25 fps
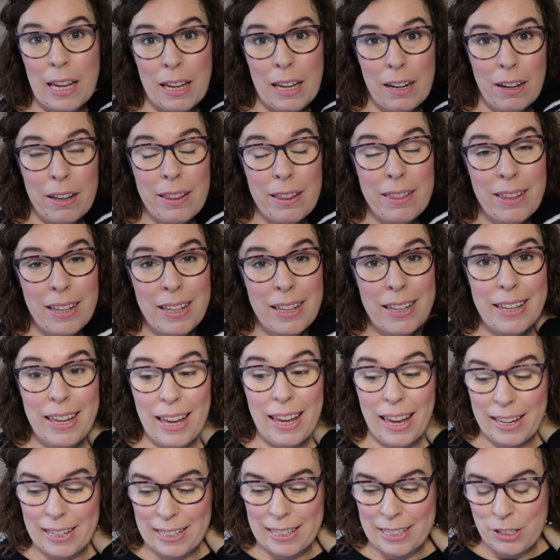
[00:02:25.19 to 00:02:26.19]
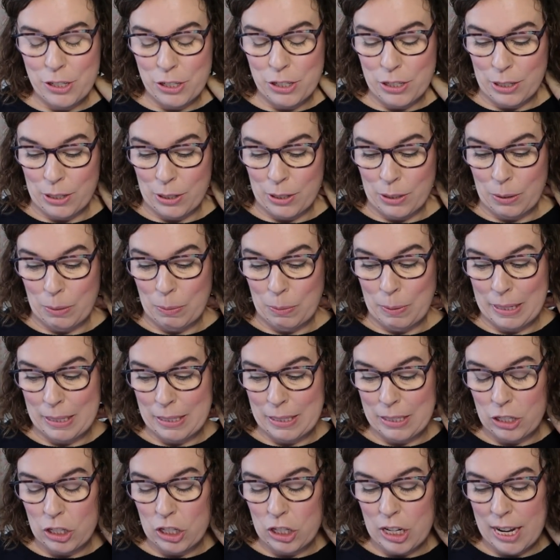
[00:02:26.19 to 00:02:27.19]
And I think Kelly too, we
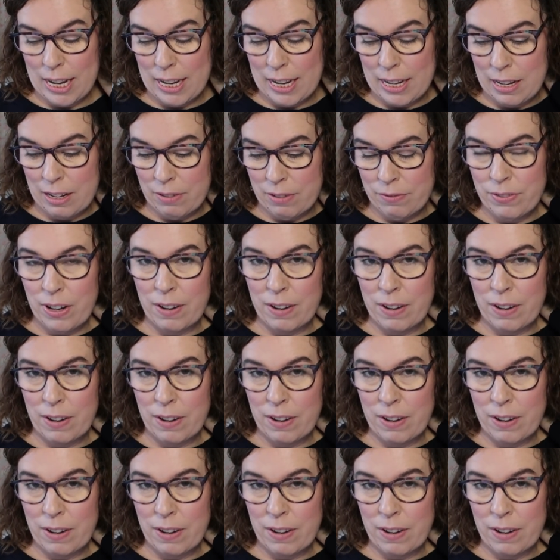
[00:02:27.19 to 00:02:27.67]
share